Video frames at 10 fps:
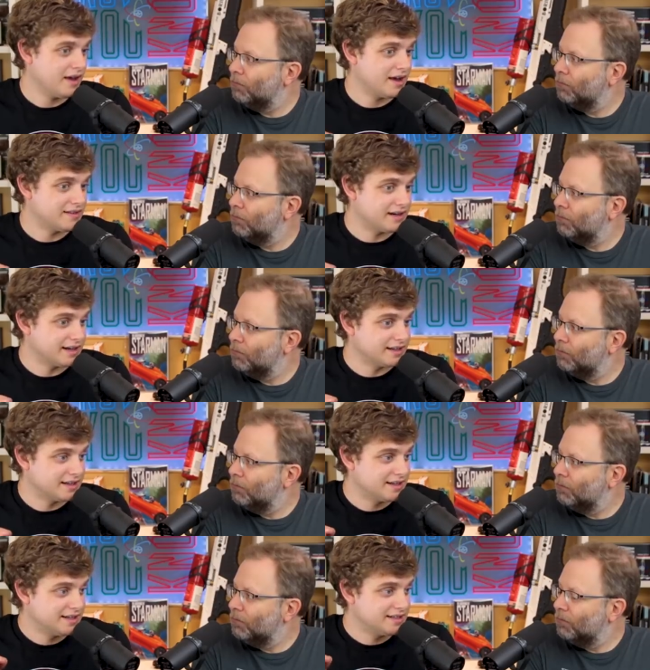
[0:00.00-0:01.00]
Speaker 1: and then I
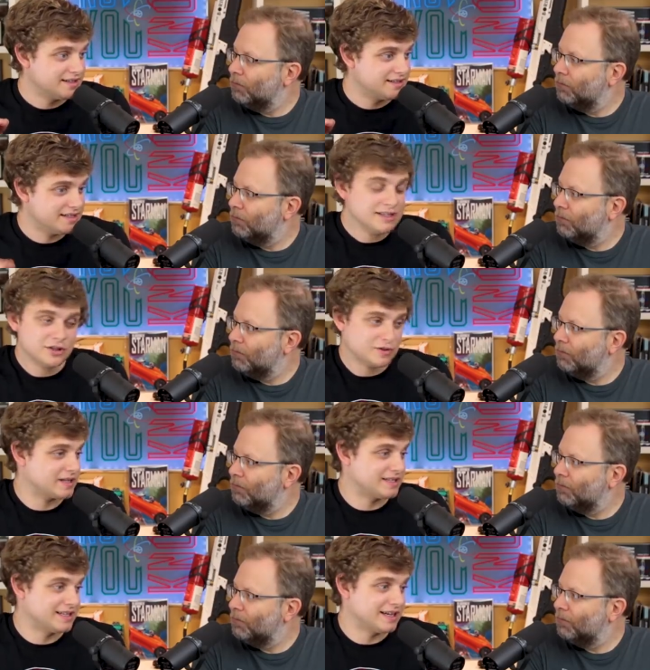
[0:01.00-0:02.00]
didn't
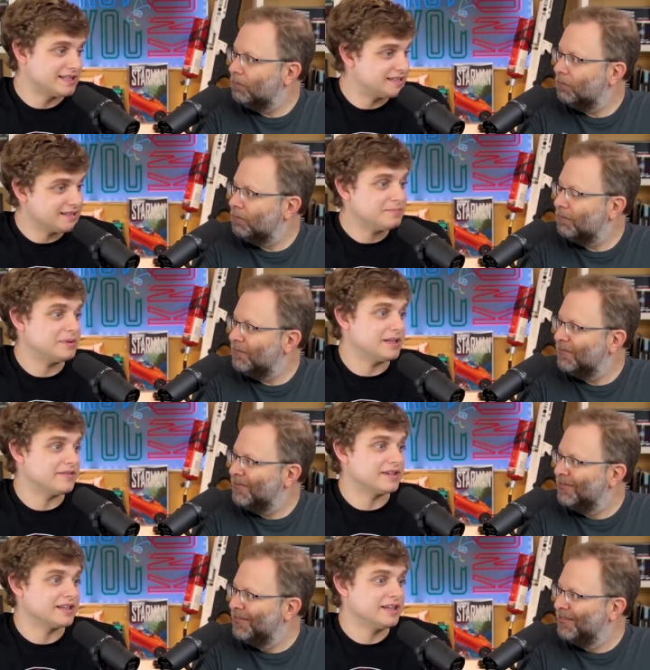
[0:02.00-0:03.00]
trust it. I didn't believe
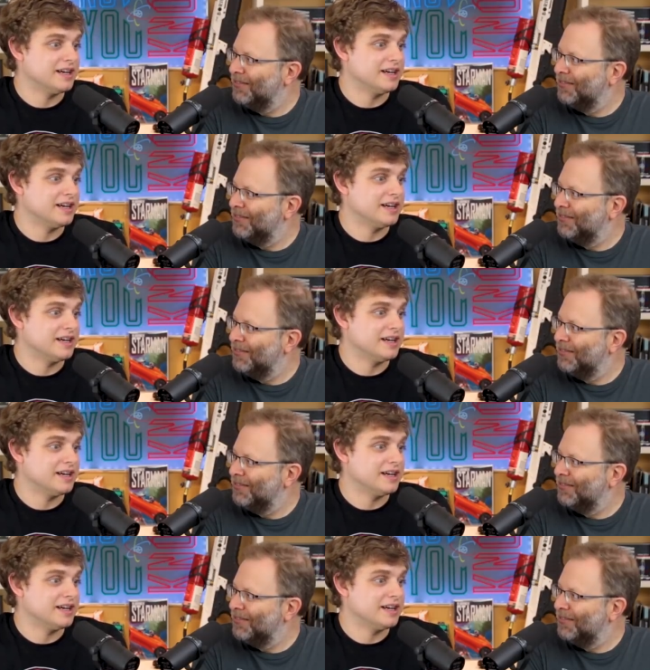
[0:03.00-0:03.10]
it.